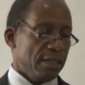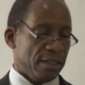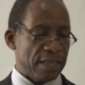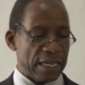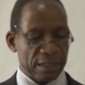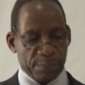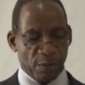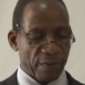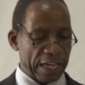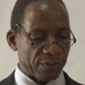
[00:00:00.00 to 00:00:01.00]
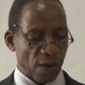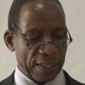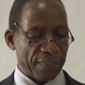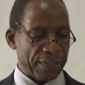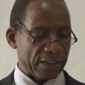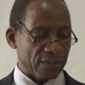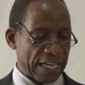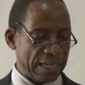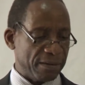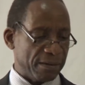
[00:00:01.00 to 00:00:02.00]
Then it provides for other things.
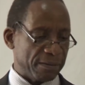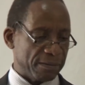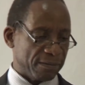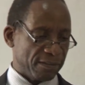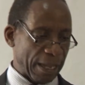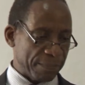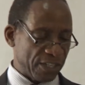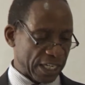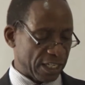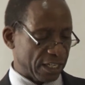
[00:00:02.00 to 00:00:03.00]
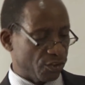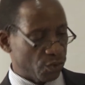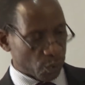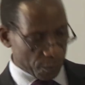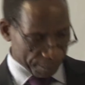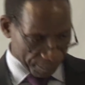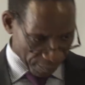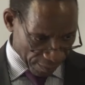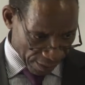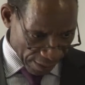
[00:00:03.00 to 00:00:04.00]
Then subsection 2,
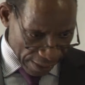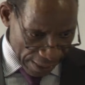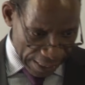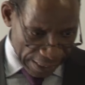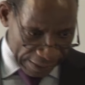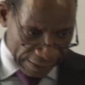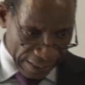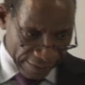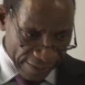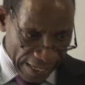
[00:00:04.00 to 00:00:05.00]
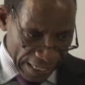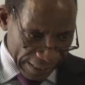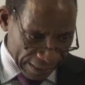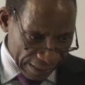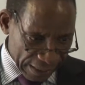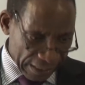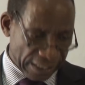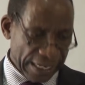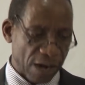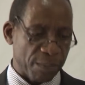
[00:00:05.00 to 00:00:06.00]
this act
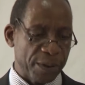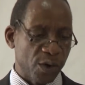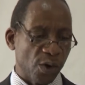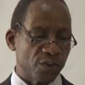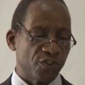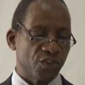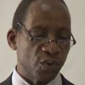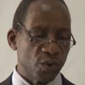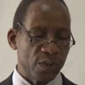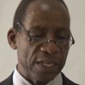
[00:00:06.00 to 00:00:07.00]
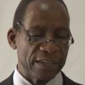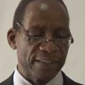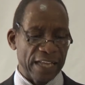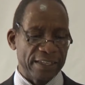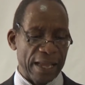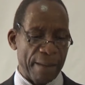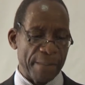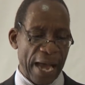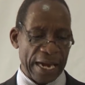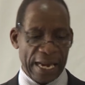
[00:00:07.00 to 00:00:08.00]
shall be construed in such
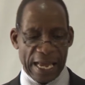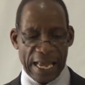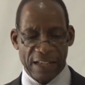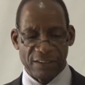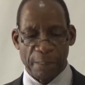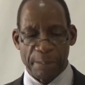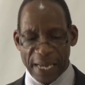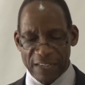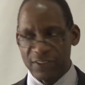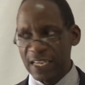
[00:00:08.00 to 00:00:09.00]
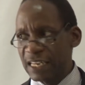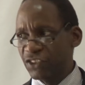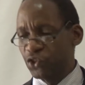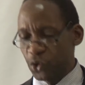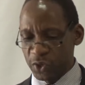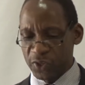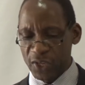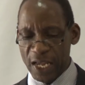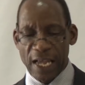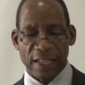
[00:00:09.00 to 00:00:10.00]
manner as best ensures
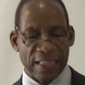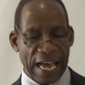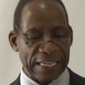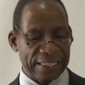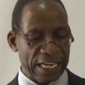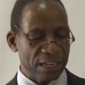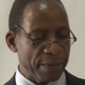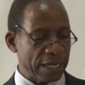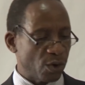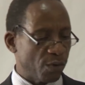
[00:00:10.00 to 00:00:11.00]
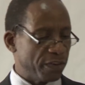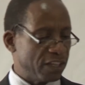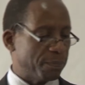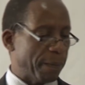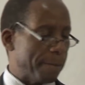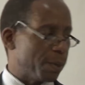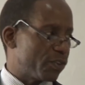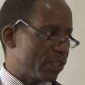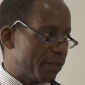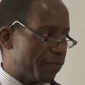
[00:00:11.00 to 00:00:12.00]
the attainment of its
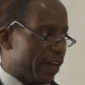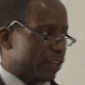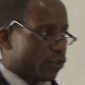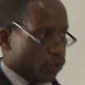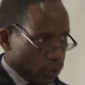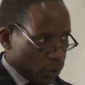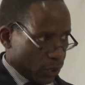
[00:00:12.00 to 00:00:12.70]
purpose referred to